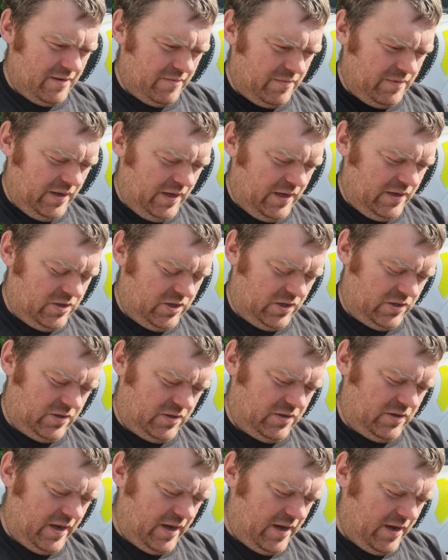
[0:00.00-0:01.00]
It
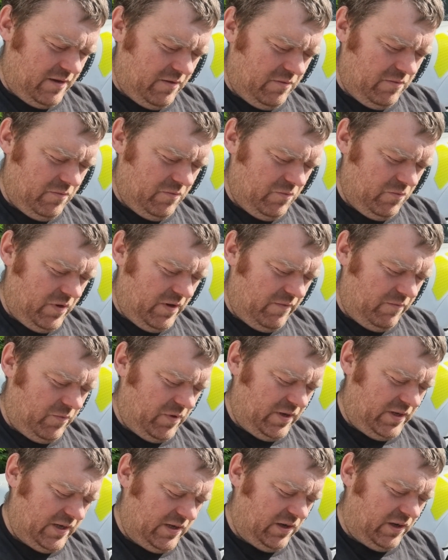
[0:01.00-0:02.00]
just we
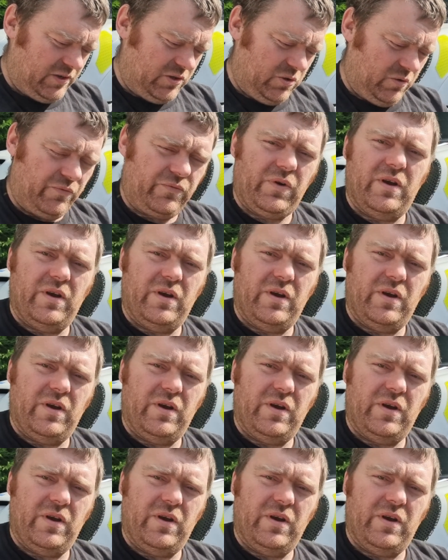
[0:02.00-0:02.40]
did like sort of